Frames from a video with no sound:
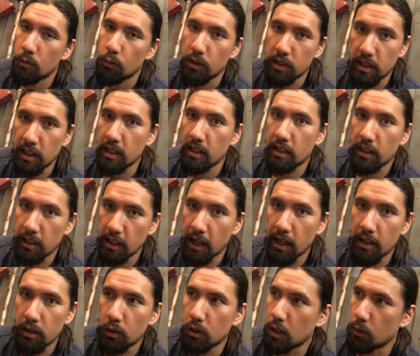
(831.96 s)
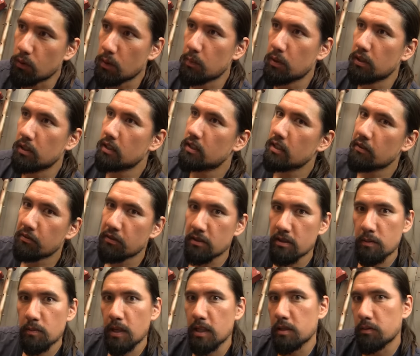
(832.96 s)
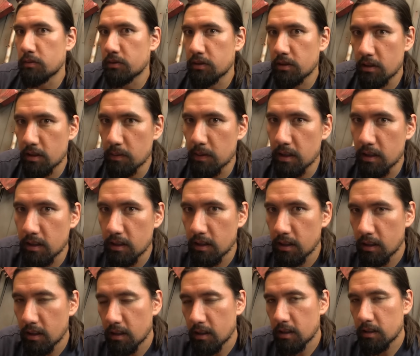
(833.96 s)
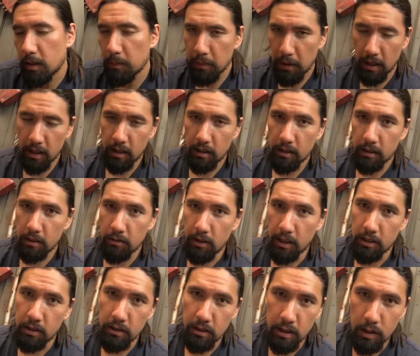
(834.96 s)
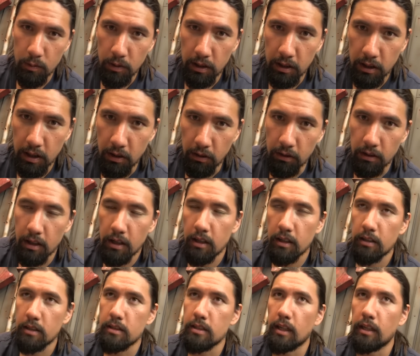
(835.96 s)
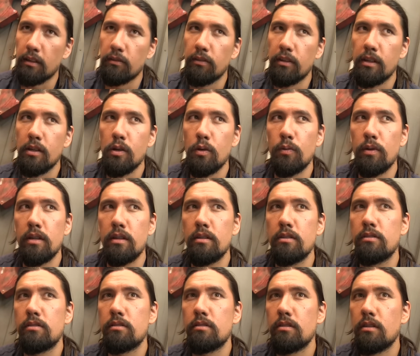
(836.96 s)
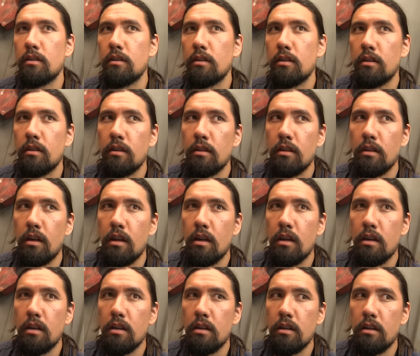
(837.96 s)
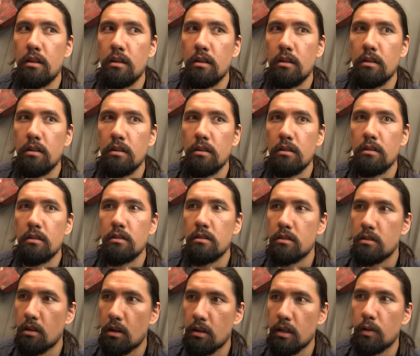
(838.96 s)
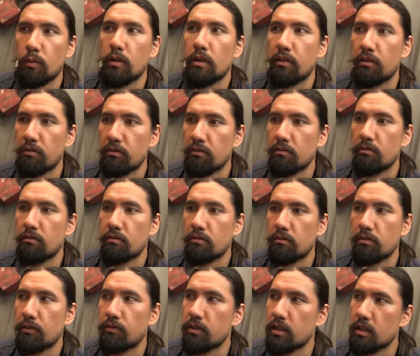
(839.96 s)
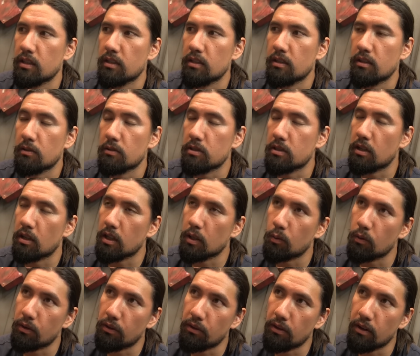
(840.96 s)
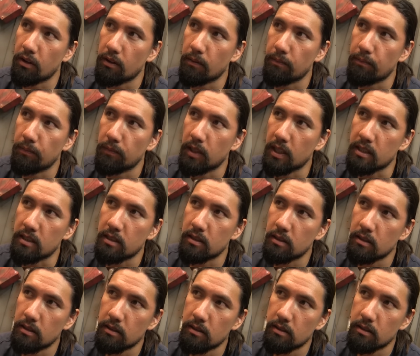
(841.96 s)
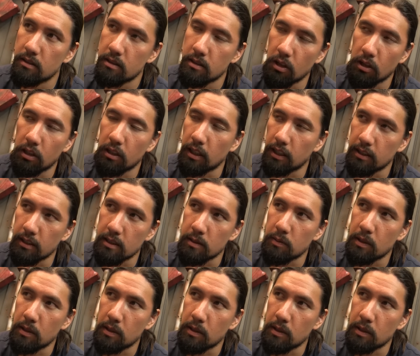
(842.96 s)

we did it again, only we built a different Space Wolves army, depending on the direction that you want to go. The second video was a starting with 15 or starting with um, let's start collecting